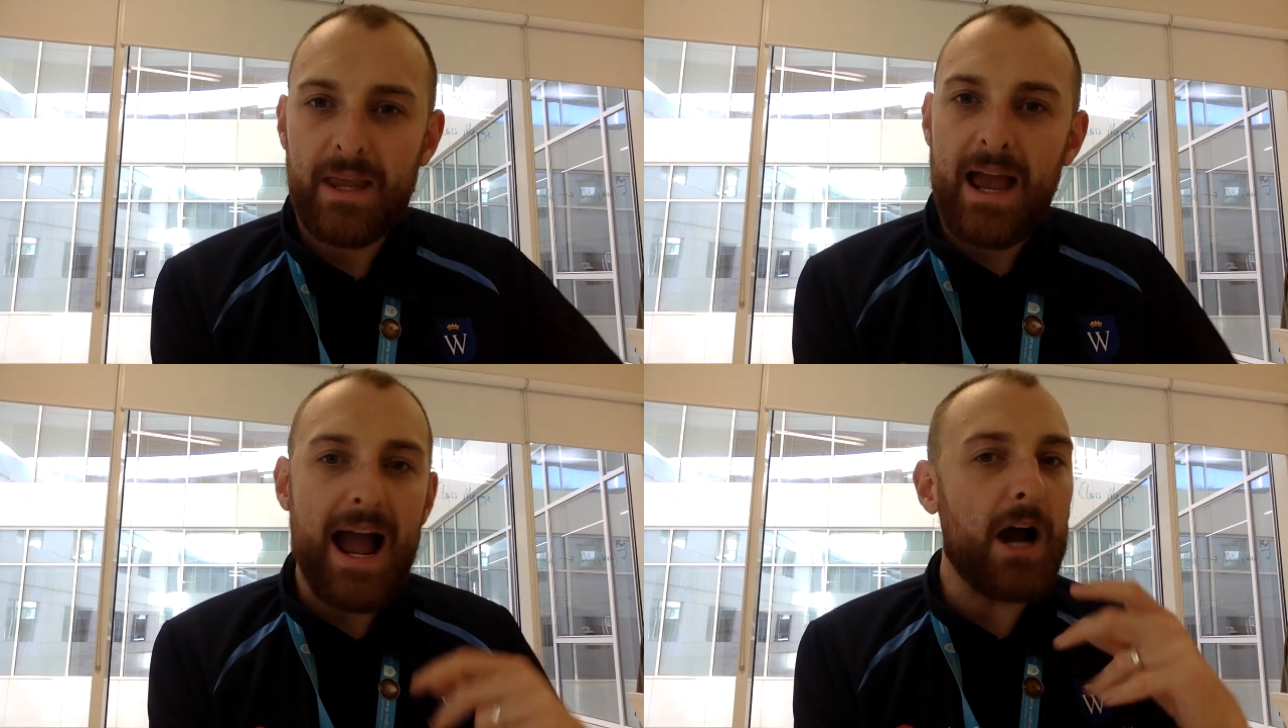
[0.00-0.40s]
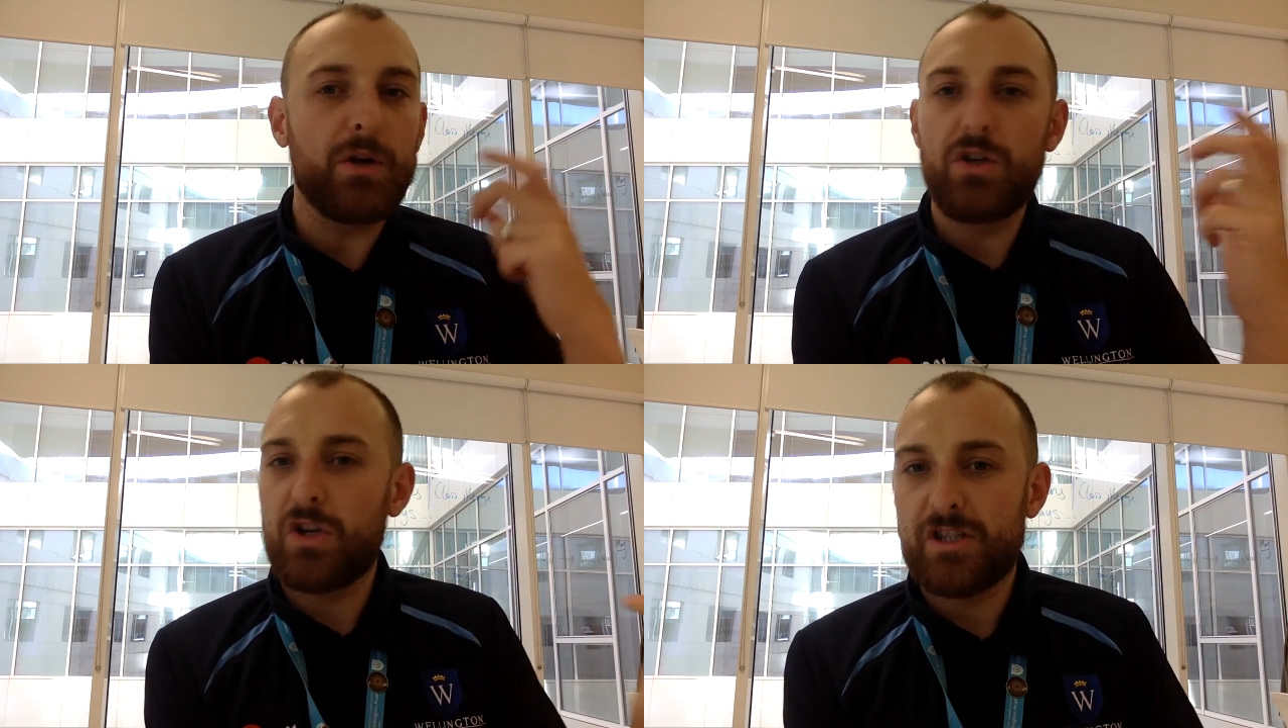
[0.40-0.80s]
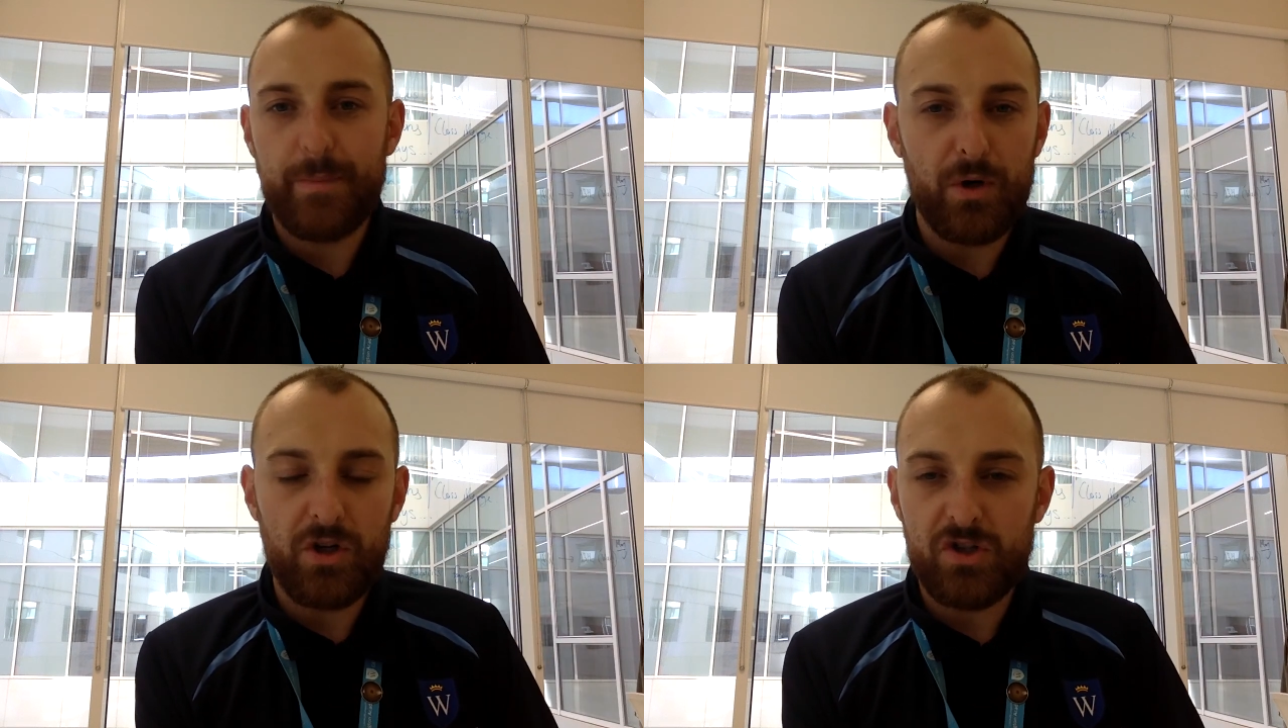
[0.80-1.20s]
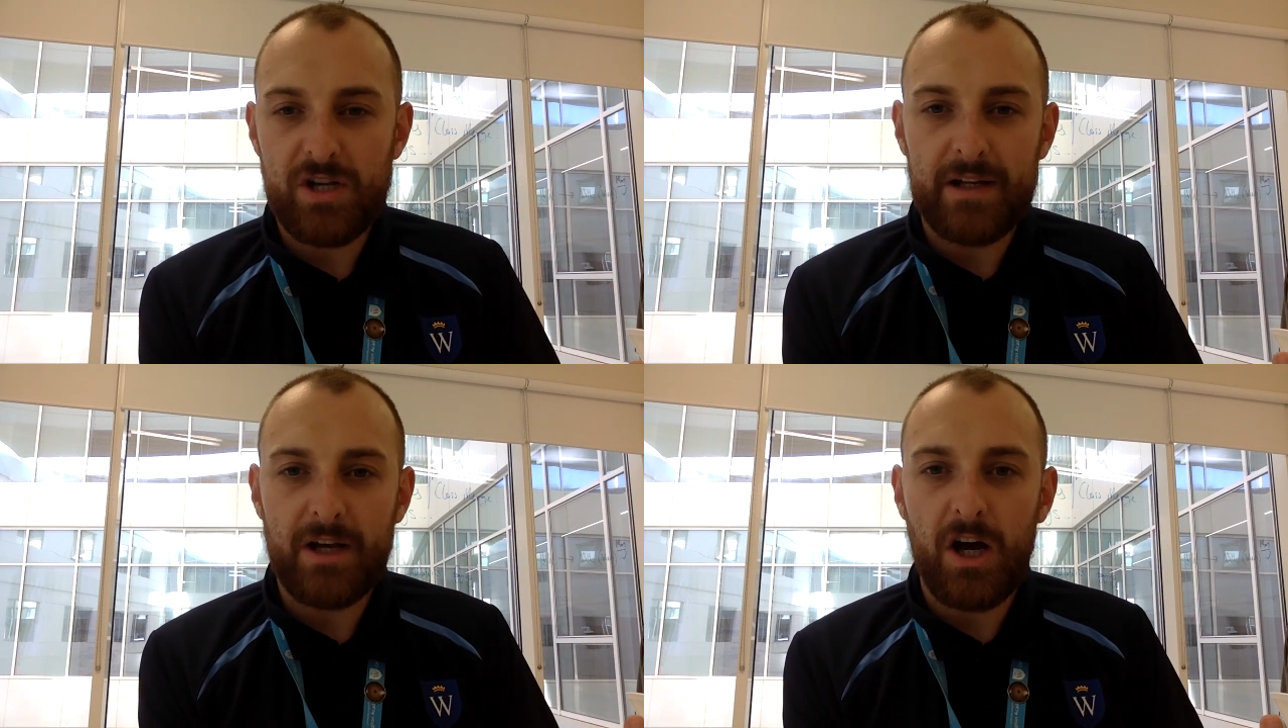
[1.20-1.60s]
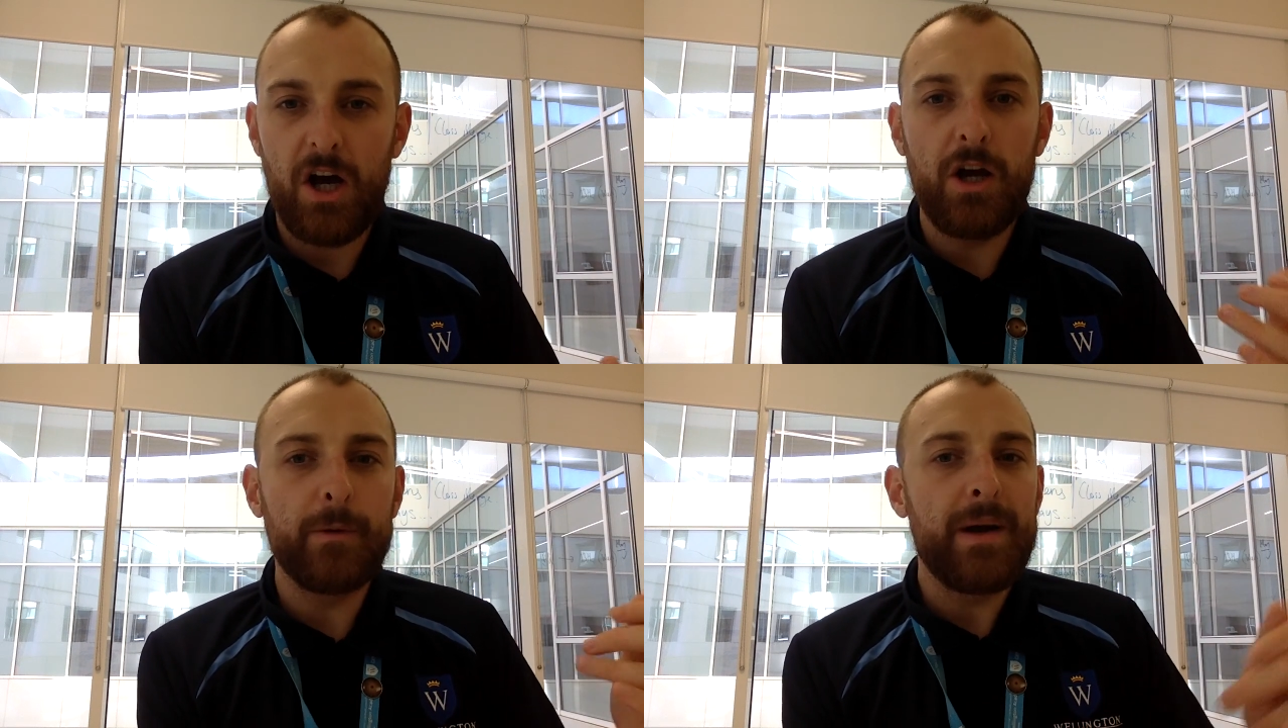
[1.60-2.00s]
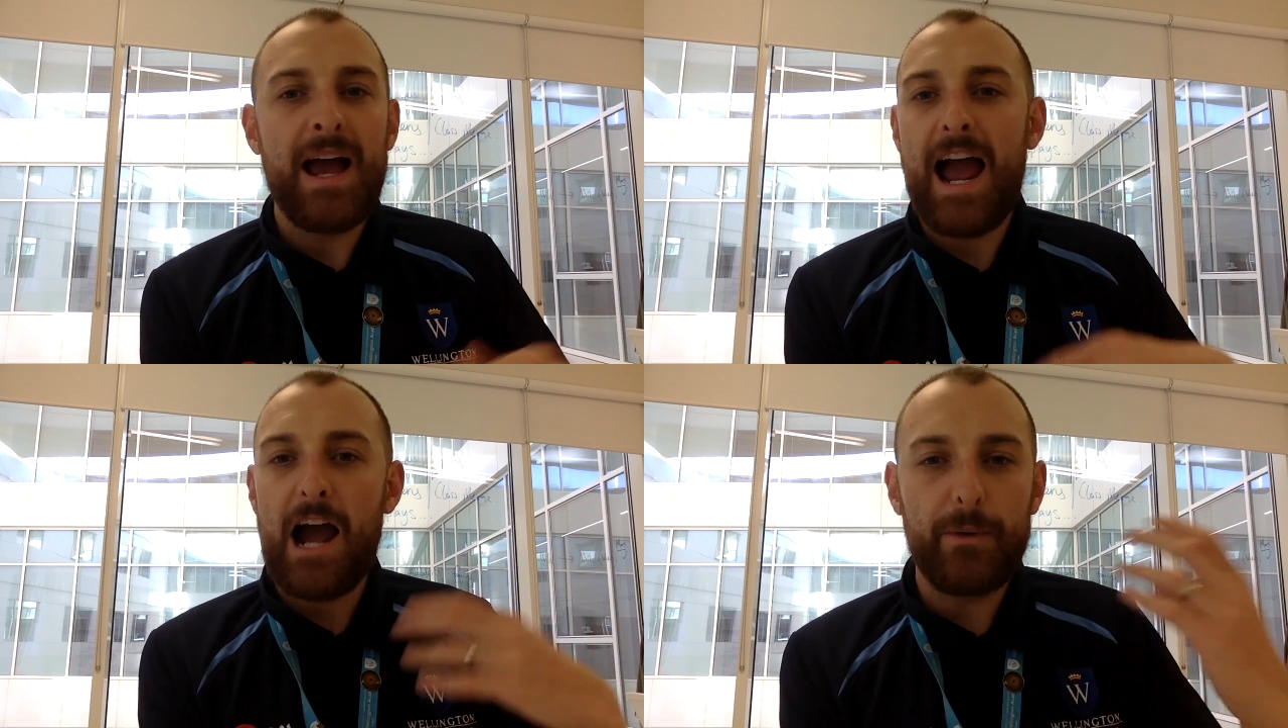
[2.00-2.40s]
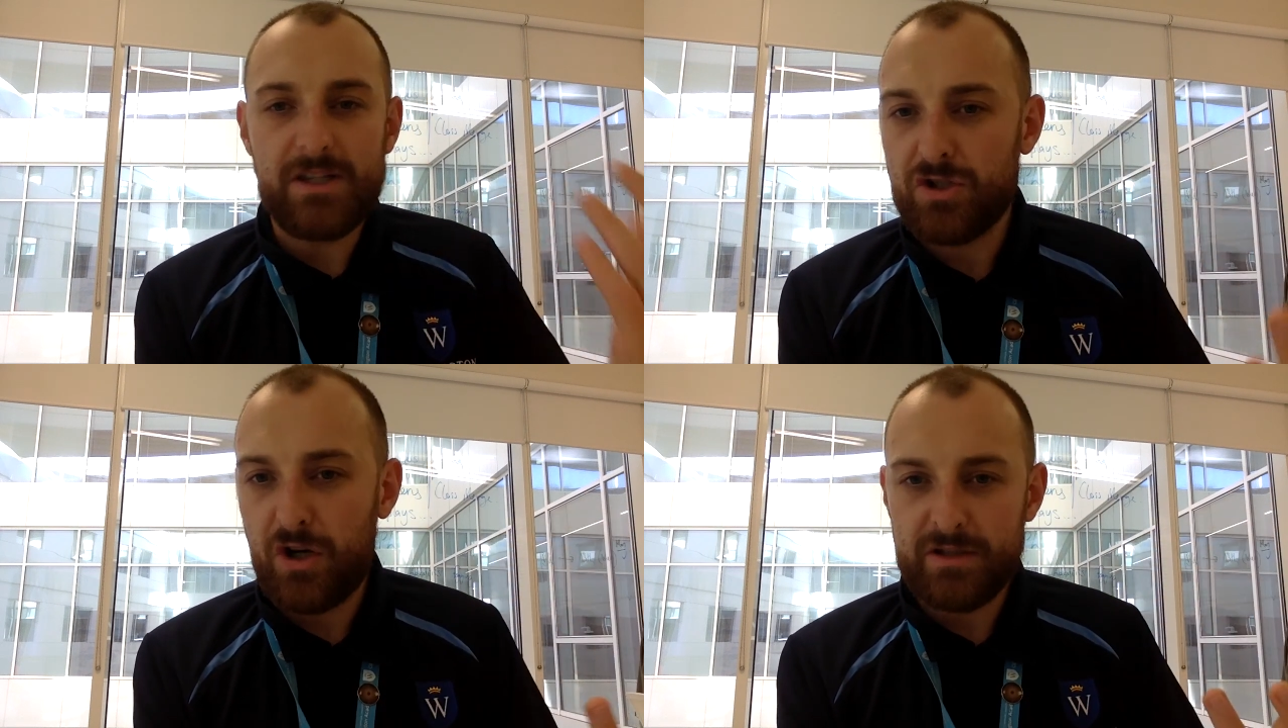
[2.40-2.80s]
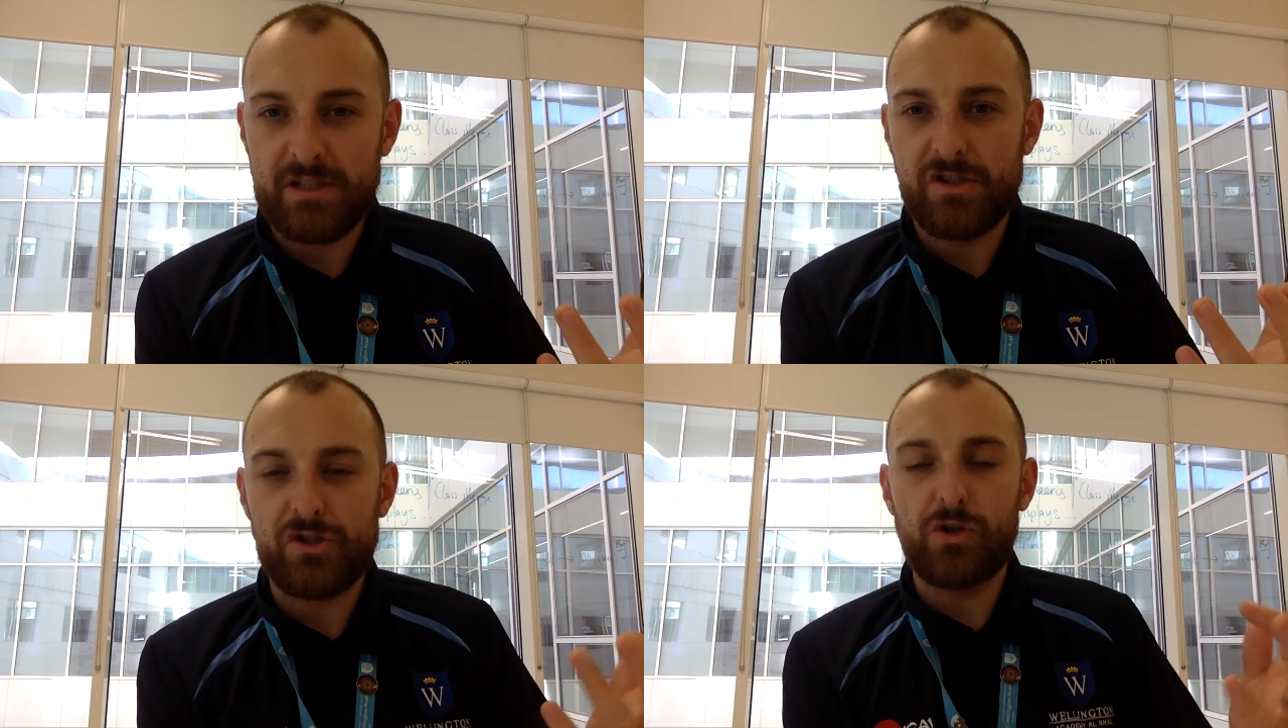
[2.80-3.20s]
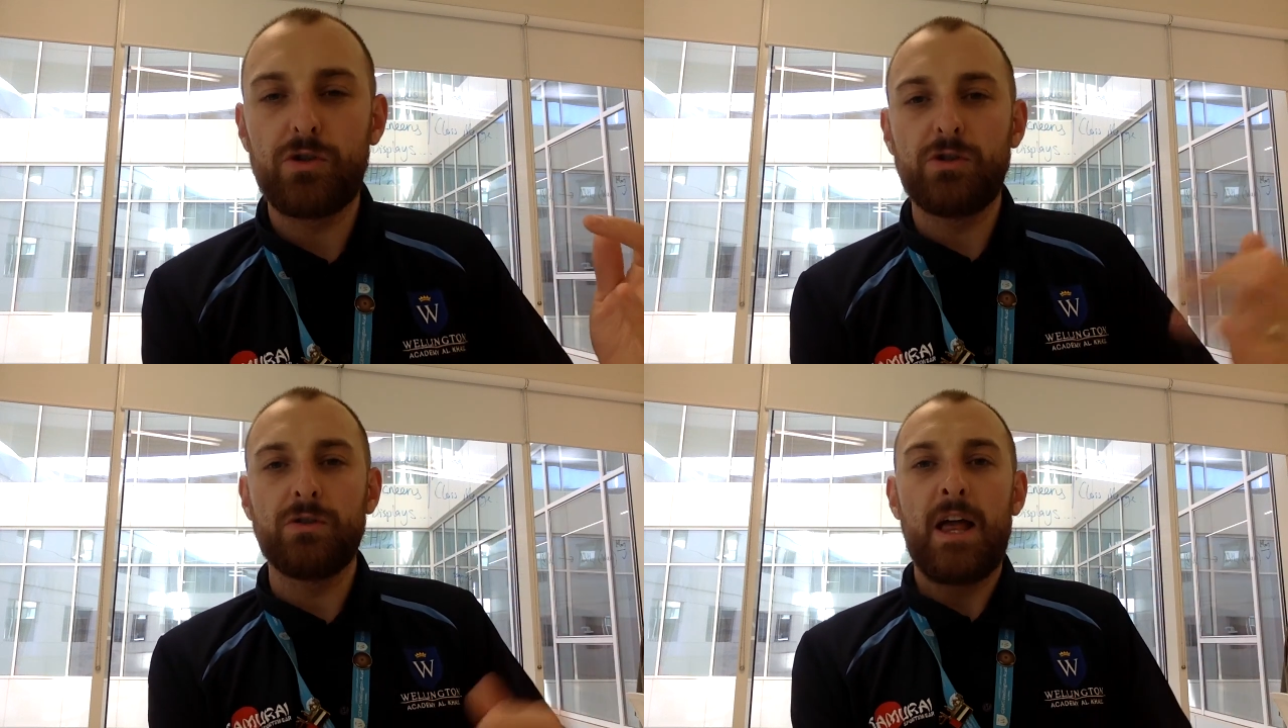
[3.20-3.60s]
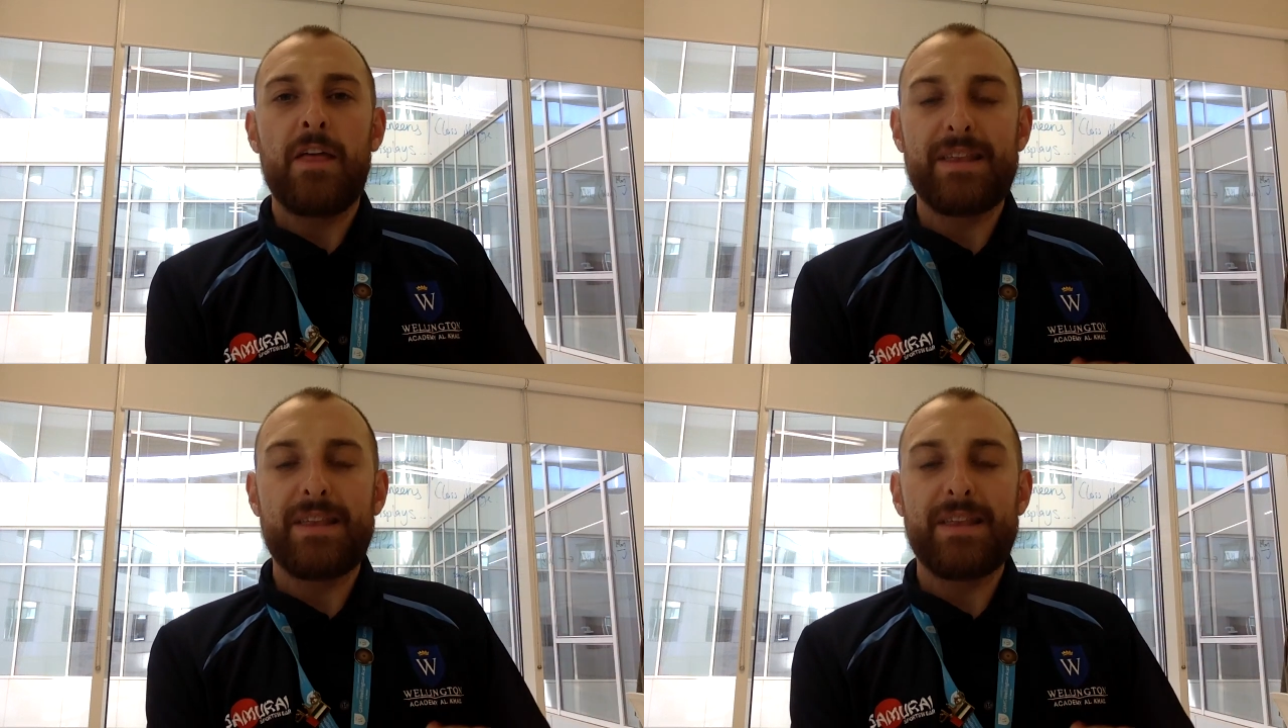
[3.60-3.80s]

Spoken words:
how you can support your child at home, how it's taught in school.